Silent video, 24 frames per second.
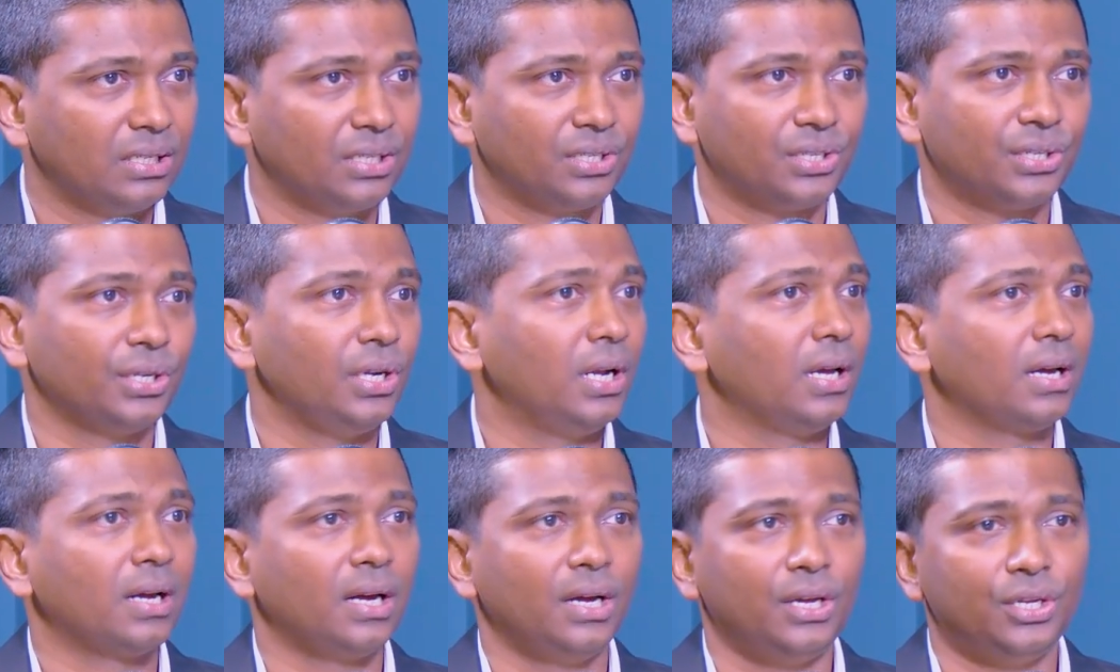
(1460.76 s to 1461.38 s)
Sri
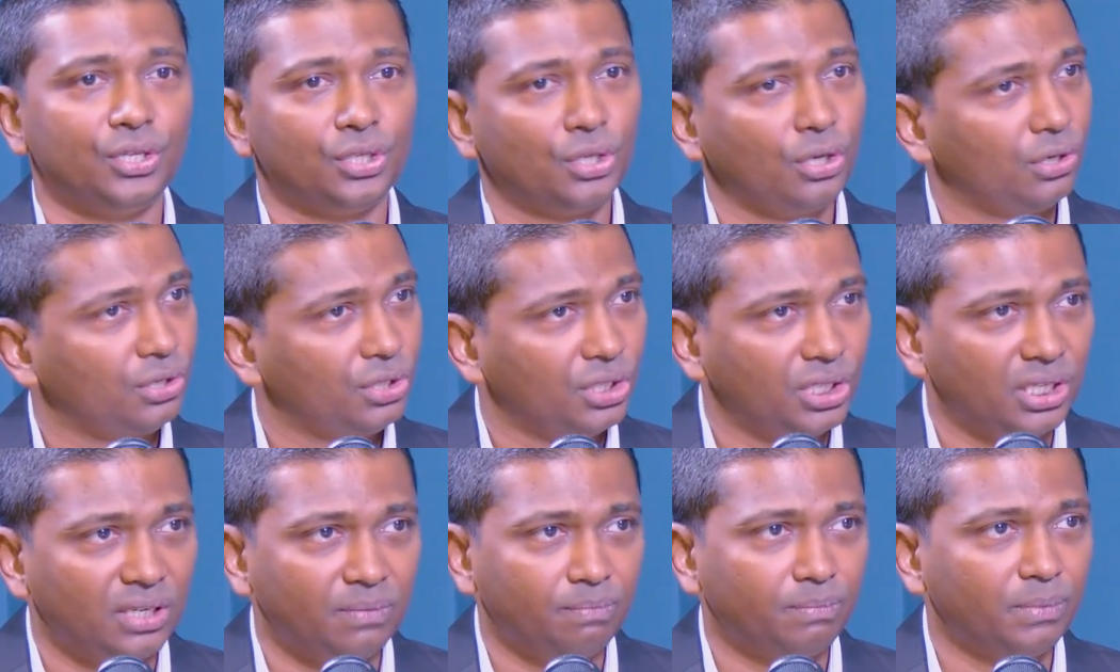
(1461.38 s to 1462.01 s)
Lanka is not
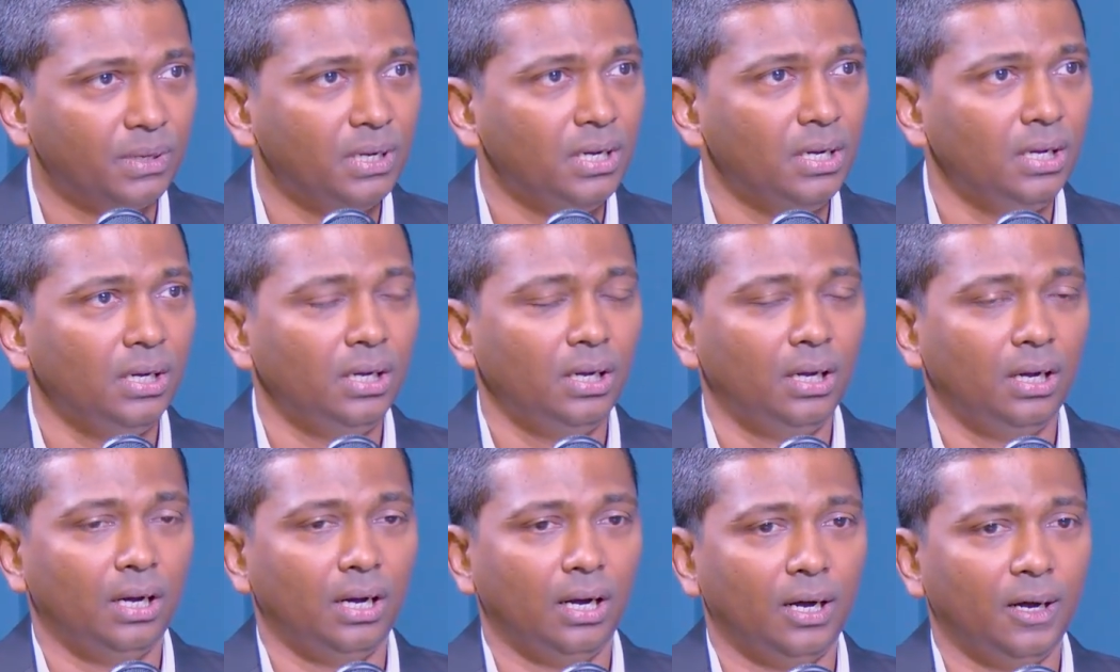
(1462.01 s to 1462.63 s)
cheap.
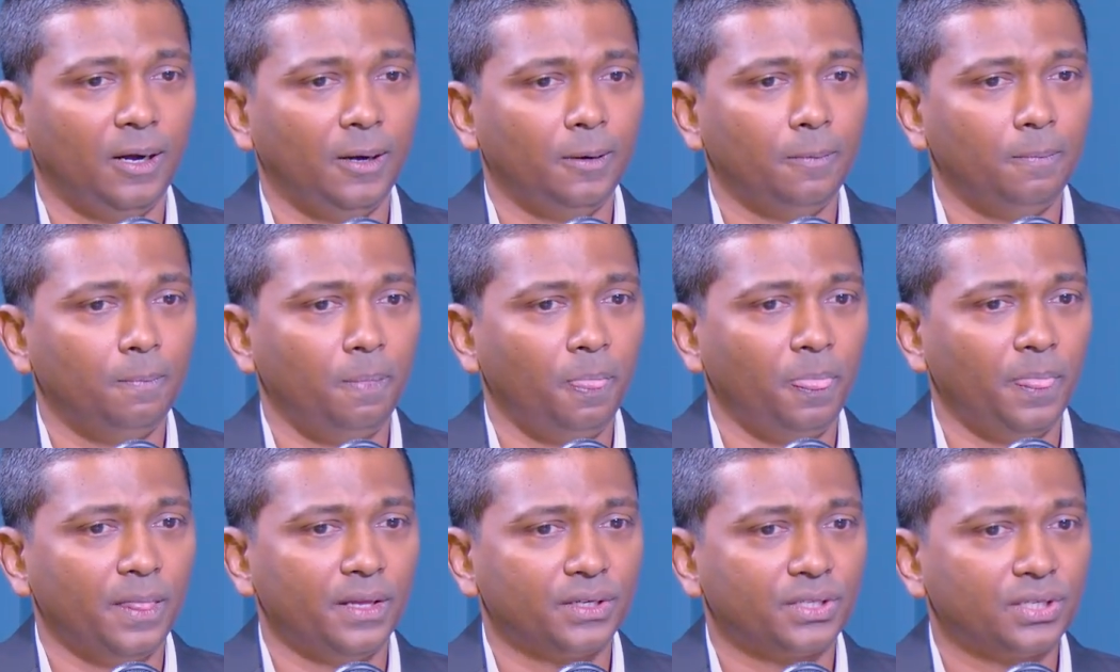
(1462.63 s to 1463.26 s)

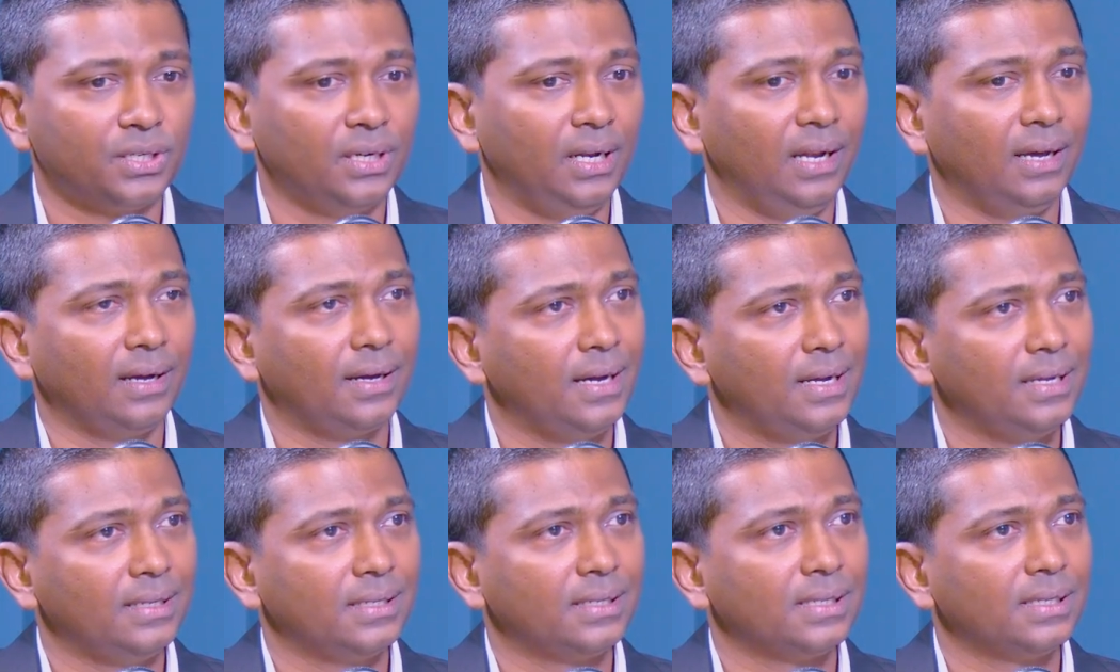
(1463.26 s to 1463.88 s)
Sri
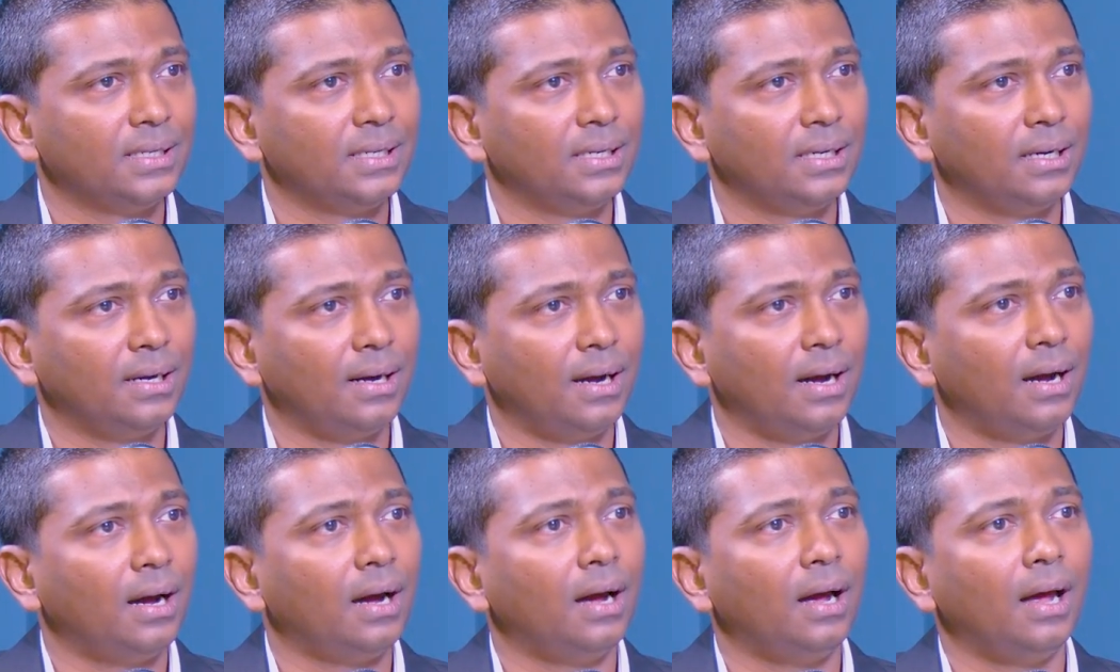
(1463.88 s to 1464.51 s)
Lanka is
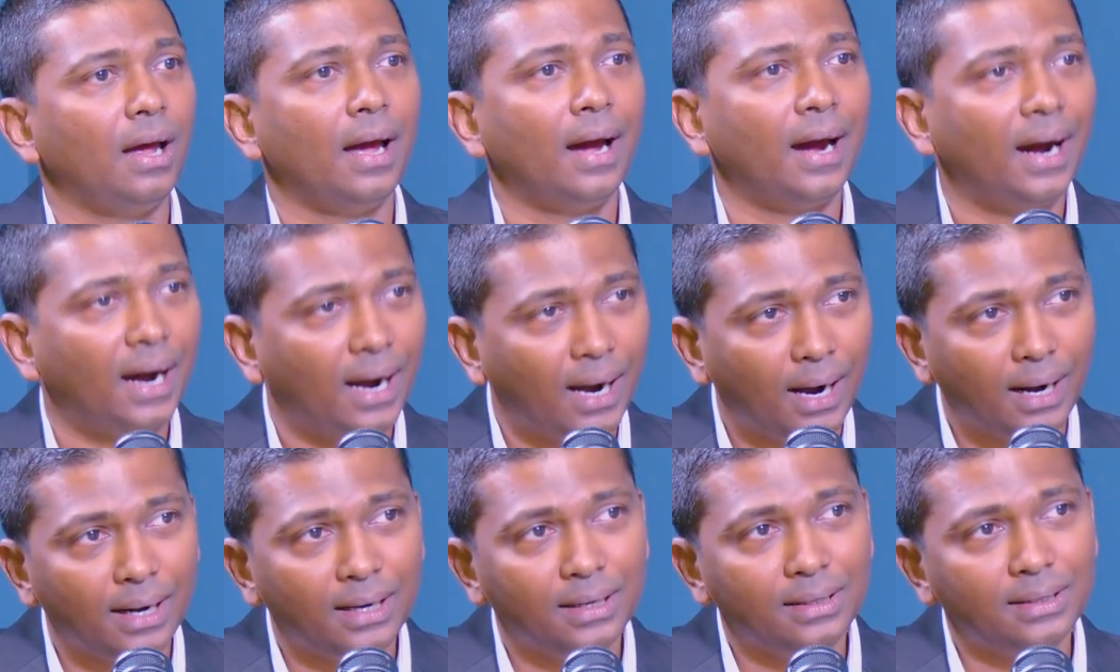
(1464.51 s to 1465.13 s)
a
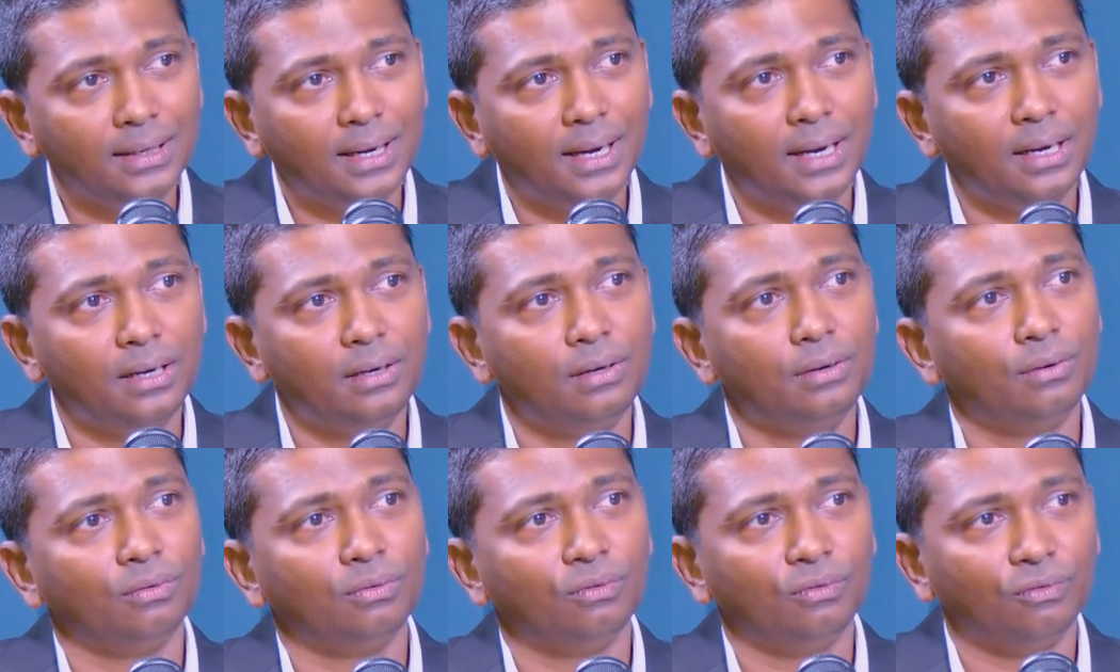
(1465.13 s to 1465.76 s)

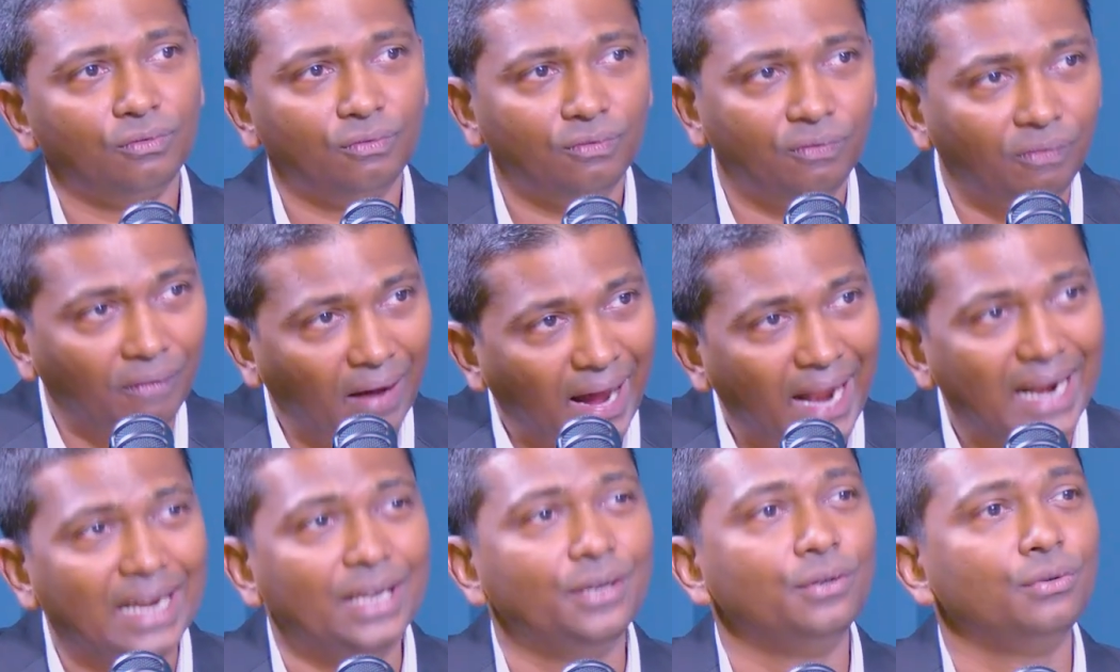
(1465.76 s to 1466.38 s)
high-end
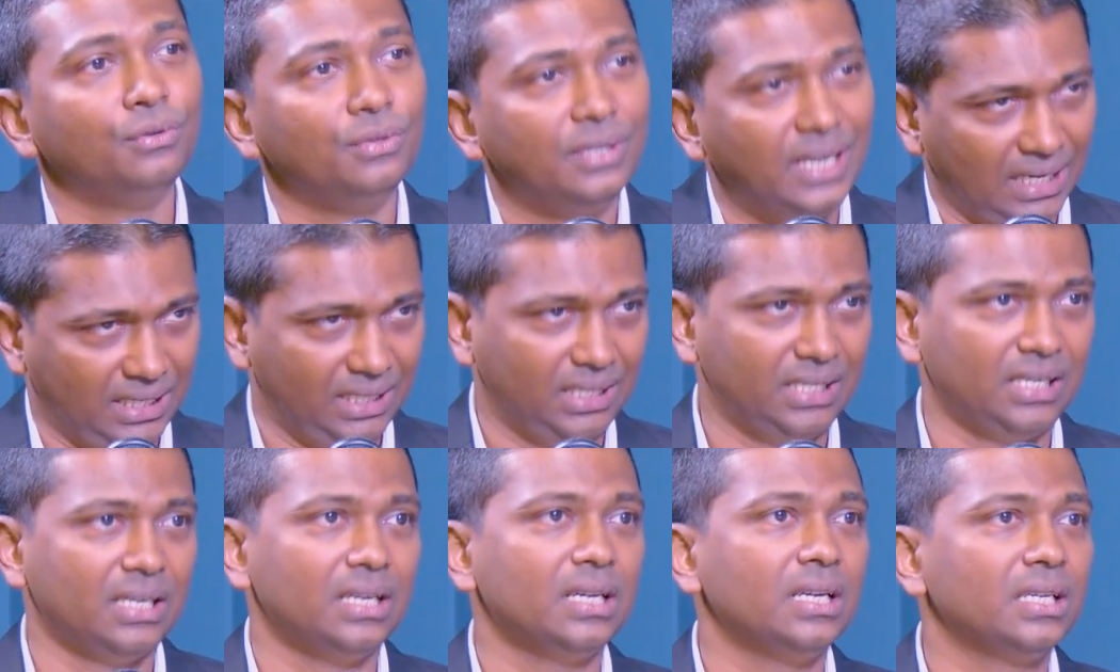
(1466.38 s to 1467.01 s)
value
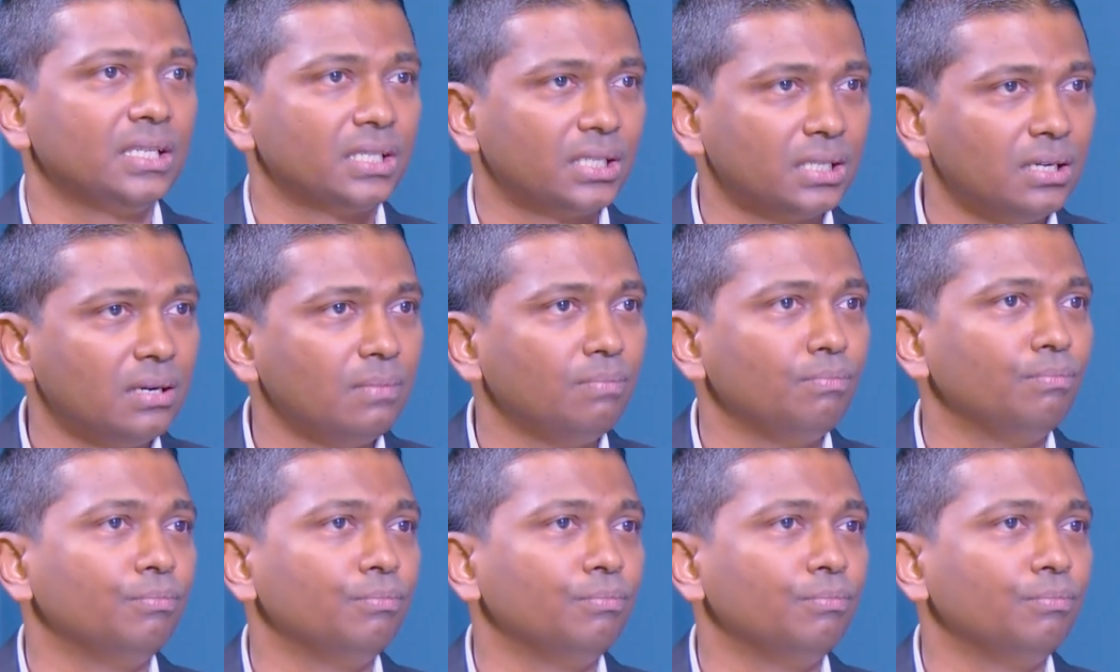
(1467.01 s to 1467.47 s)
destination.